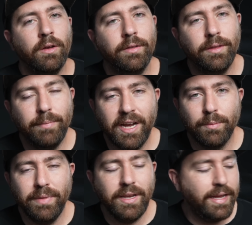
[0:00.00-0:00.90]
the Mac
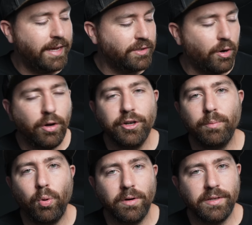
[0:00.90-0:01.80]
Mini has all your
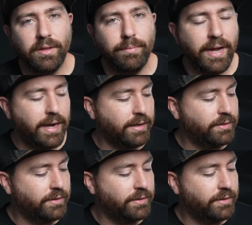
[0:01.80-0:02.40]
ports on the back.